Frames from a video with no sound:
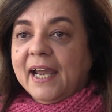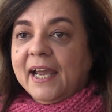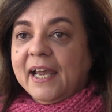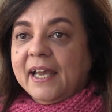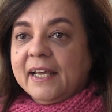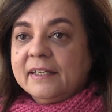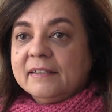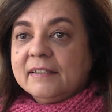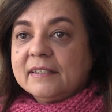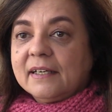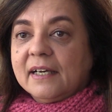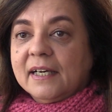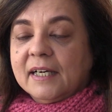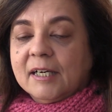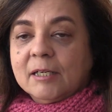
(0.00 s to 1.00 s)
and
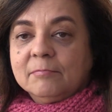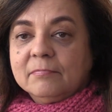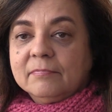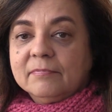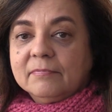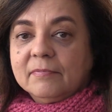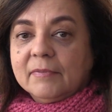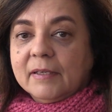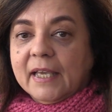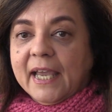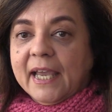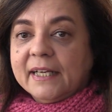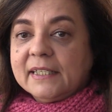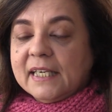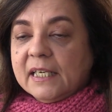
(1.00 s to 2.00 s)
um,
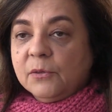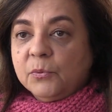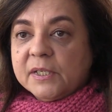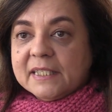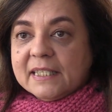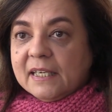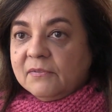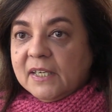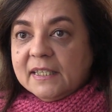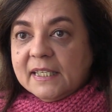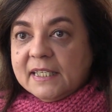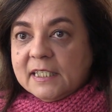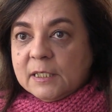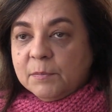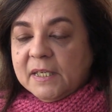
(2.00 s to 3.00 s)
and he was giving
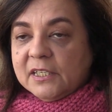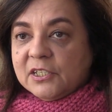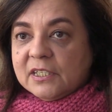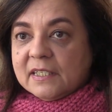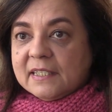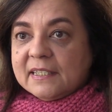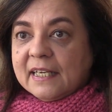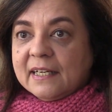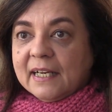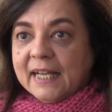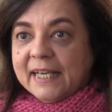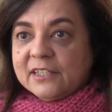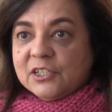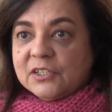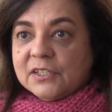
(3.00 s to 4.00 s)
these speeches and
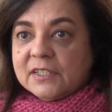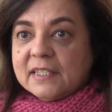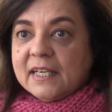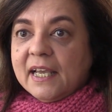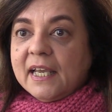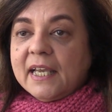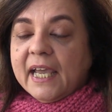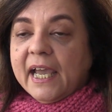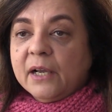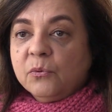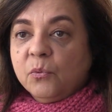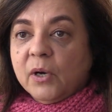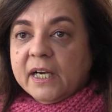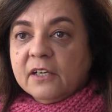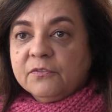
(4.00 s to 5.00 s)
lectures.
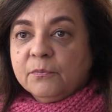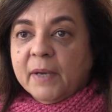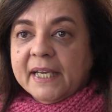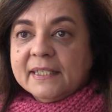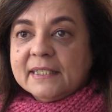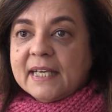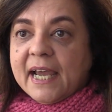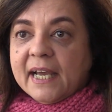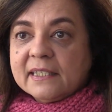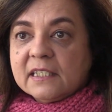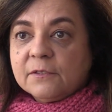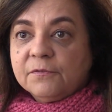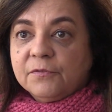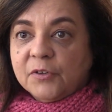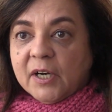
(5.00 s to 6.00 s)
And one of my
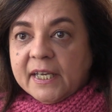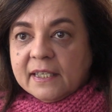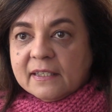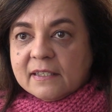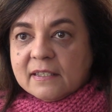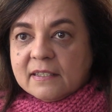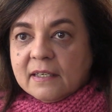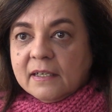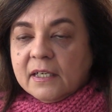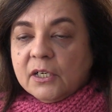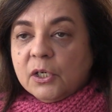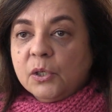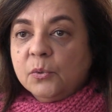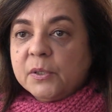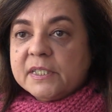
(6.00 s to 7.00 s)
dad's friends,
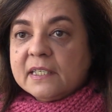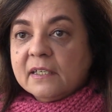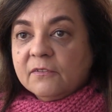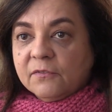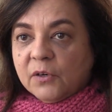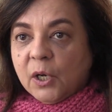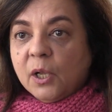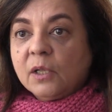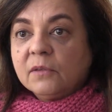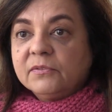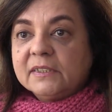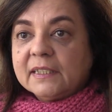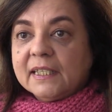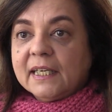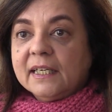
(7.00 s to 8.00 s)
who was
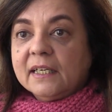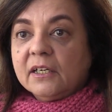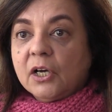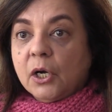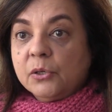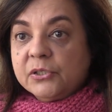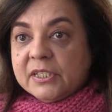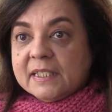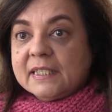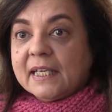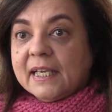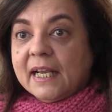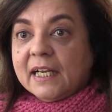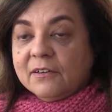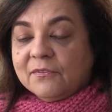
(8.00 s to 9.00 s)
involved in
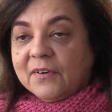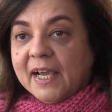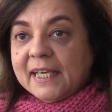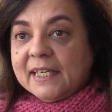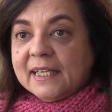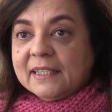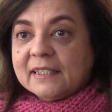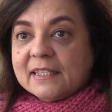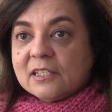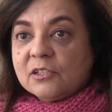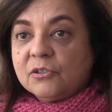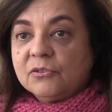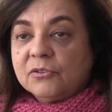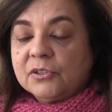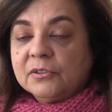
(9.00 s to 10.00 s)
hosting and inviting this
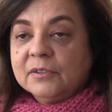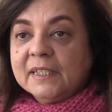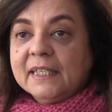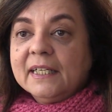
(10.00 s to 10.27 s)
guru,